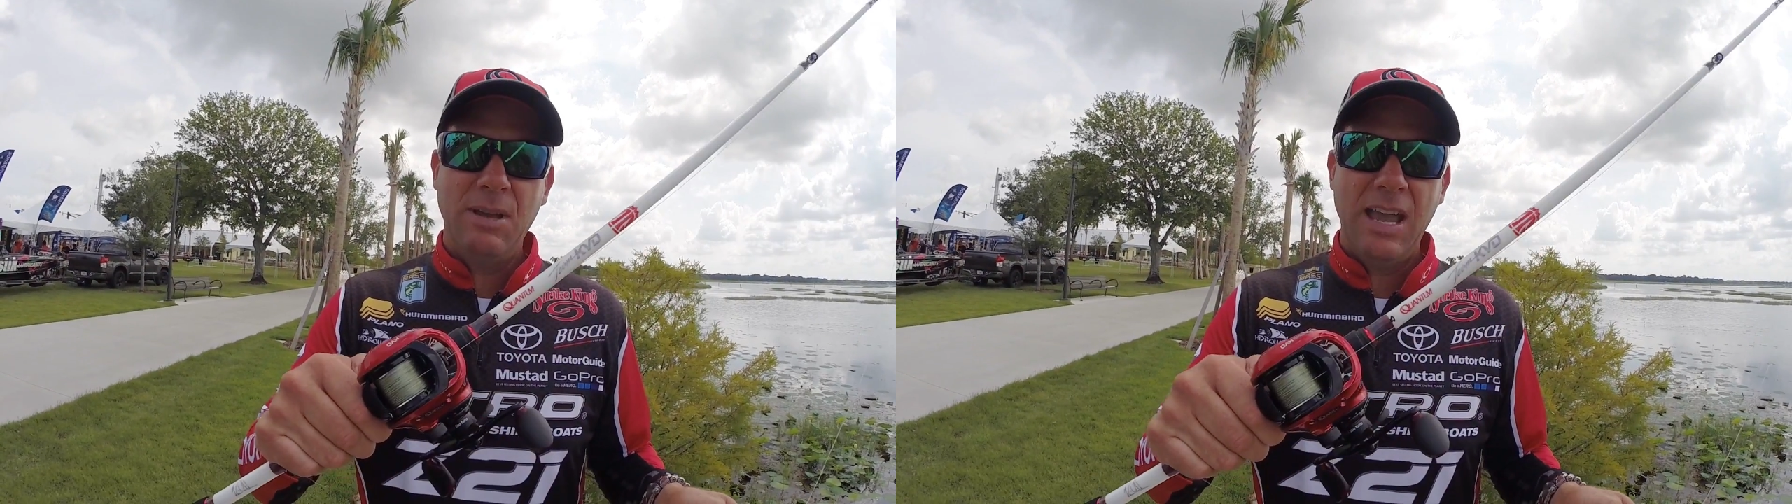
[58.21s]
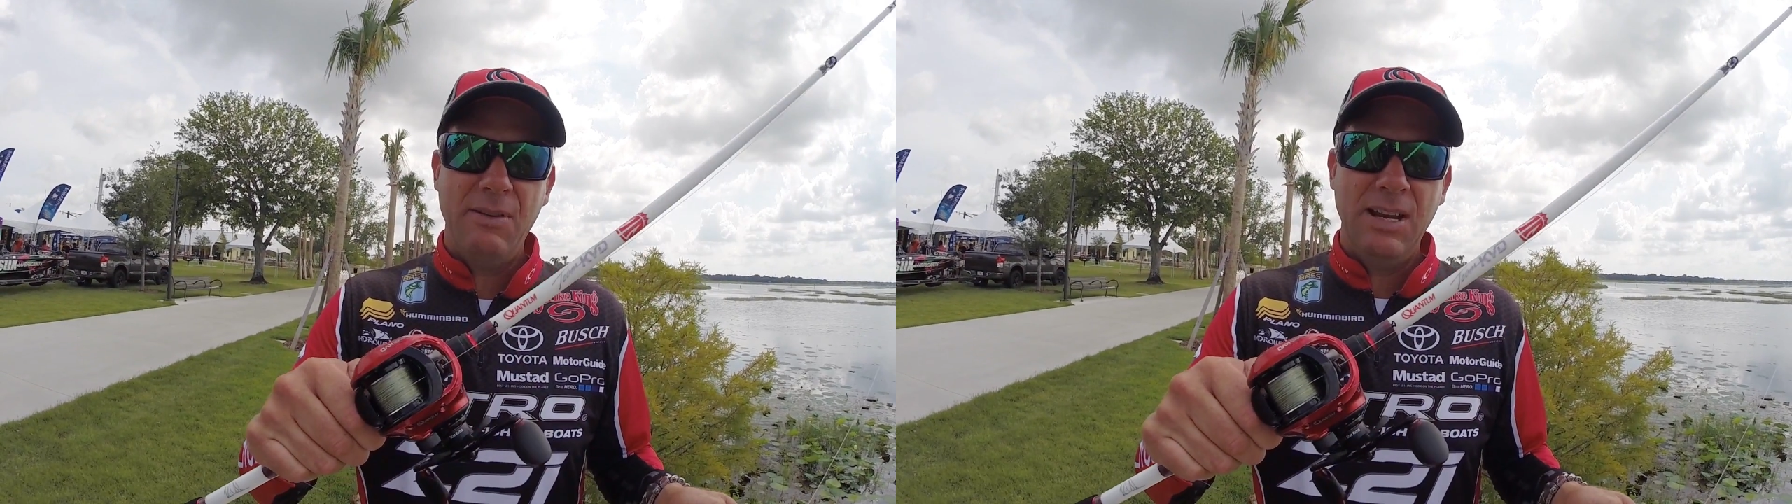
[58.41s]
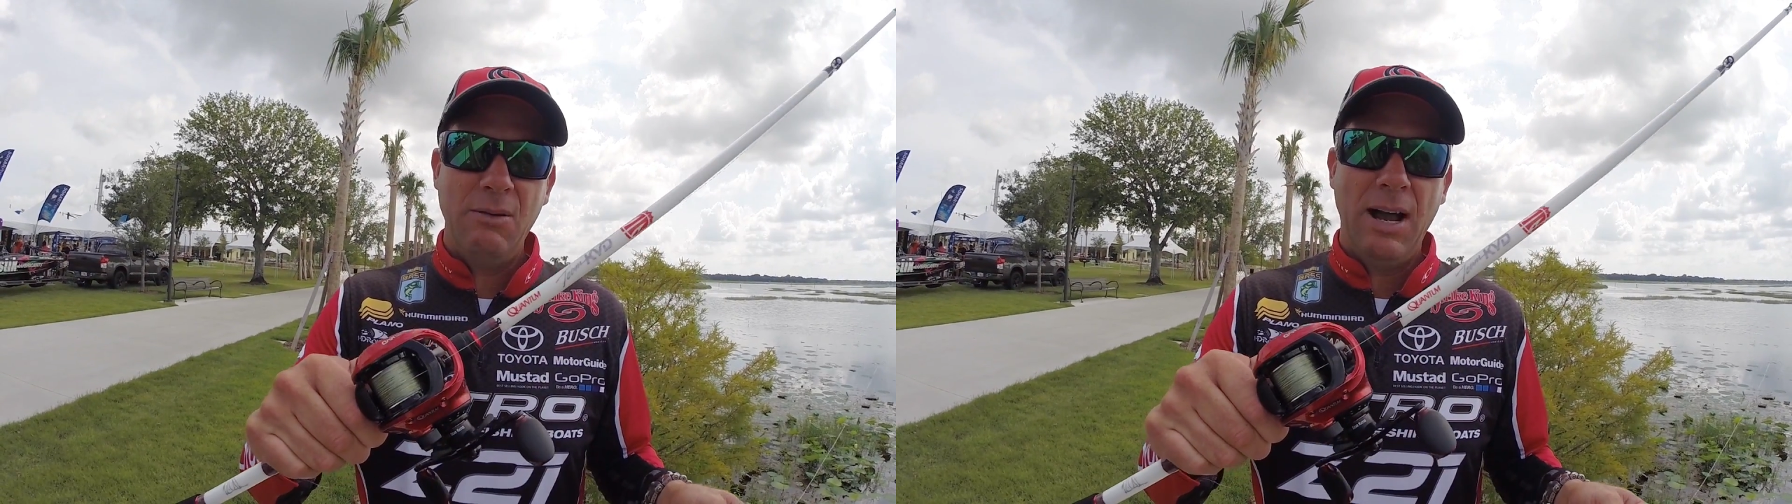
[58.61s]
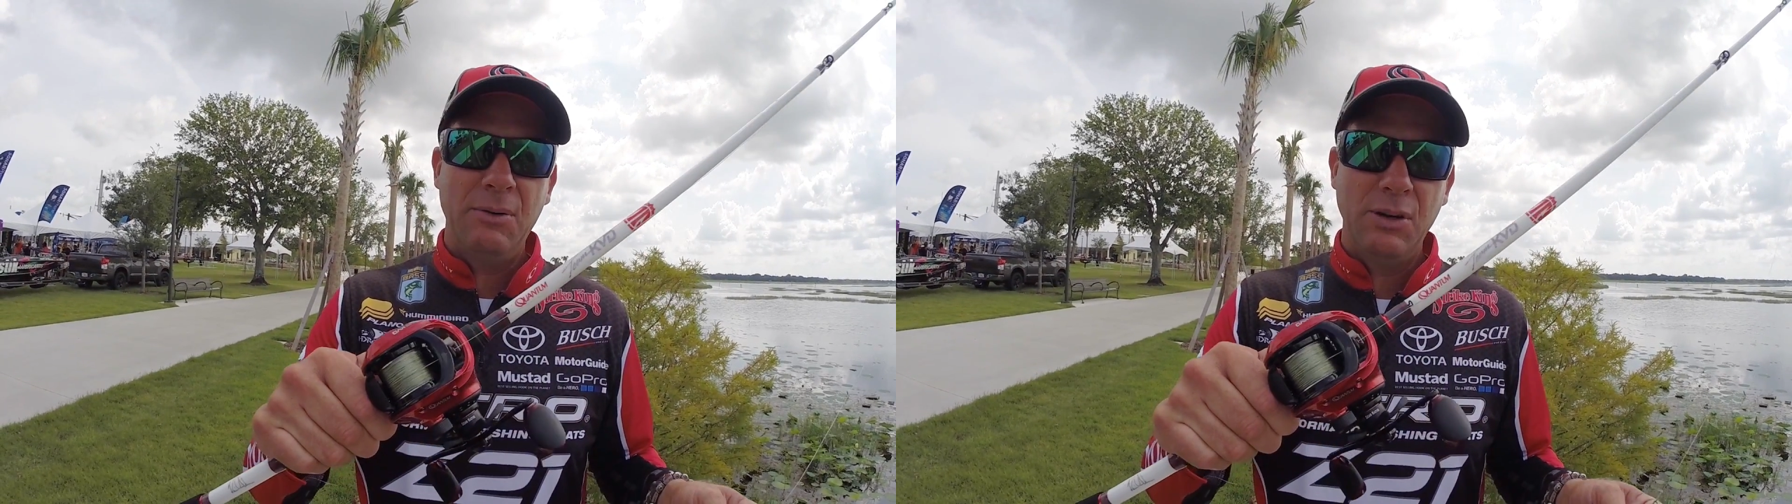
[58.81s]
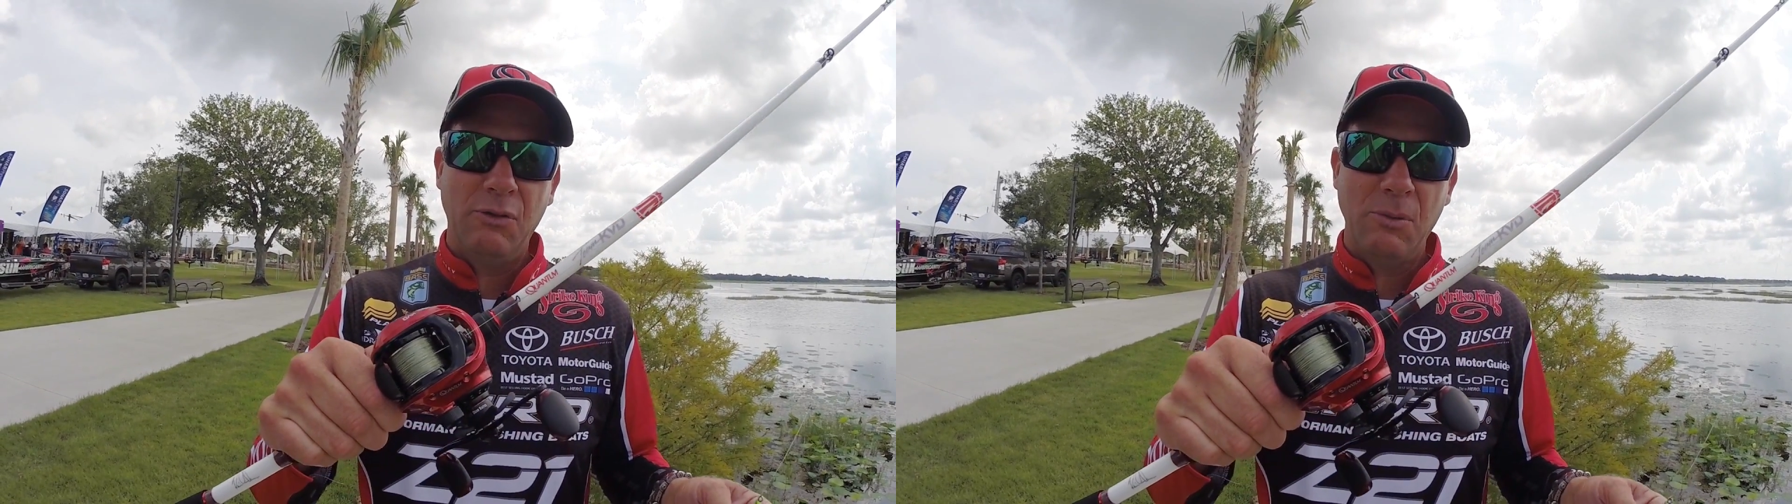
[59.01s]
KVD rod
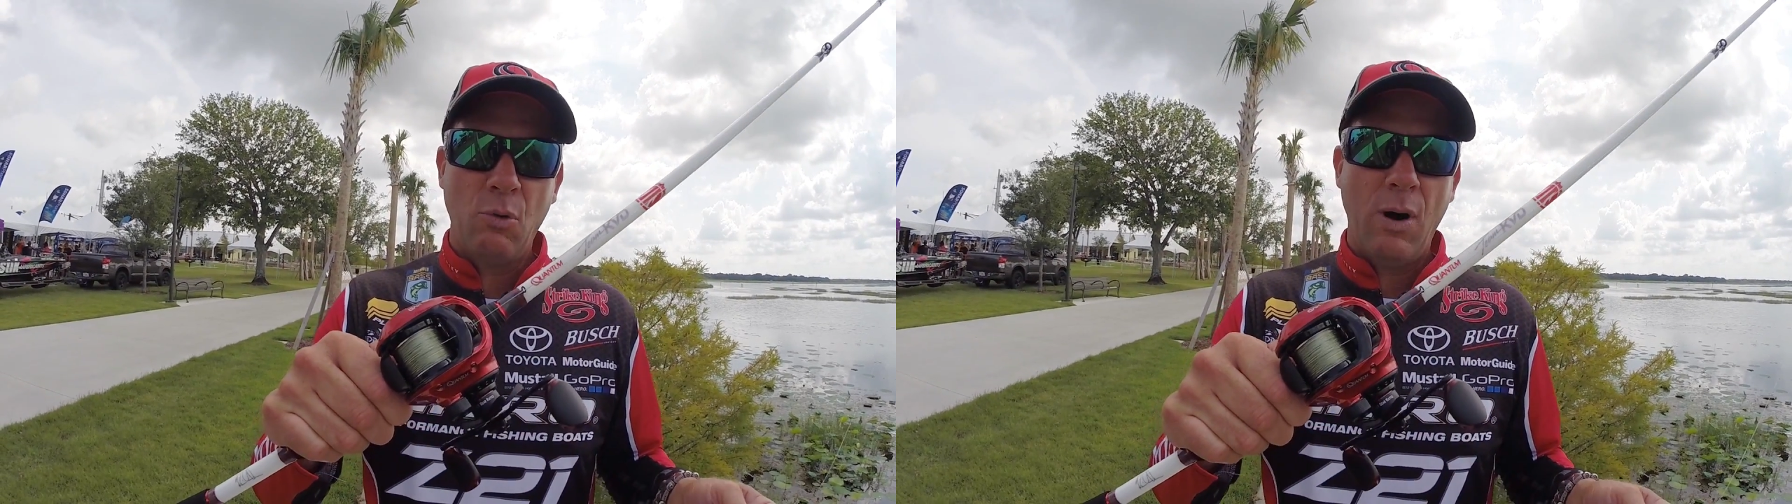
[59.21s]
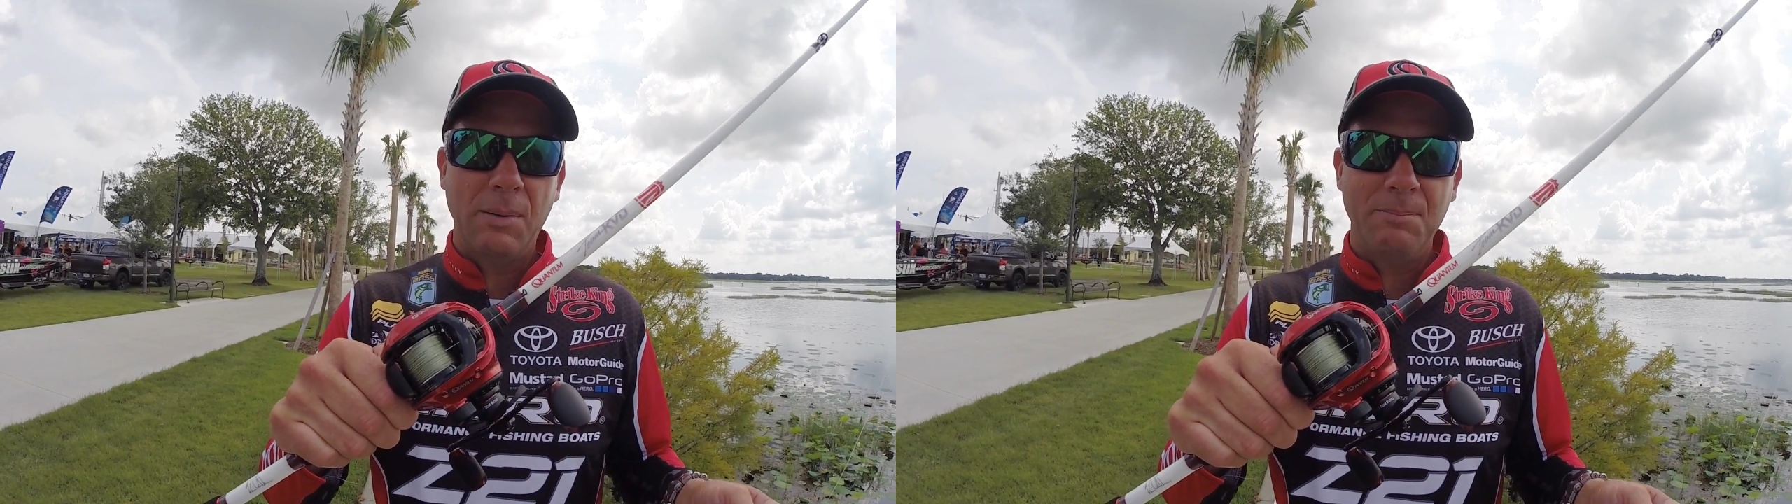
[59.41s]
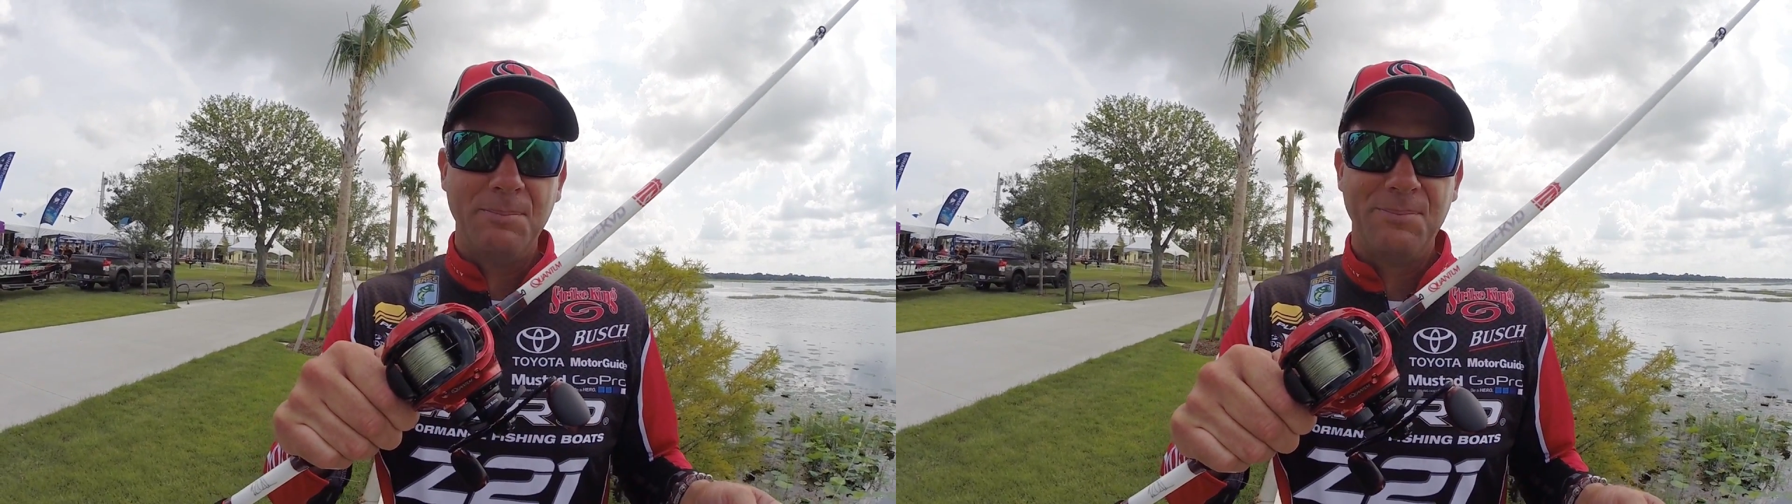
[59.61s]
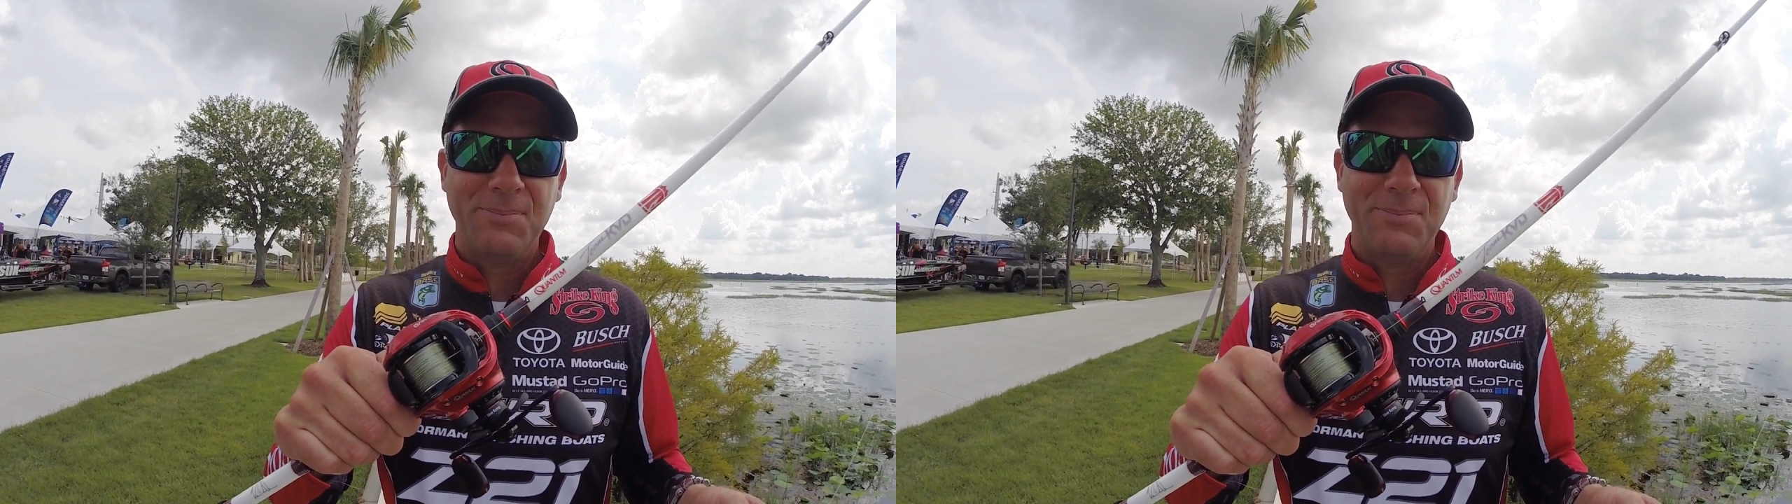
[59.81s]
and reel from Quantum.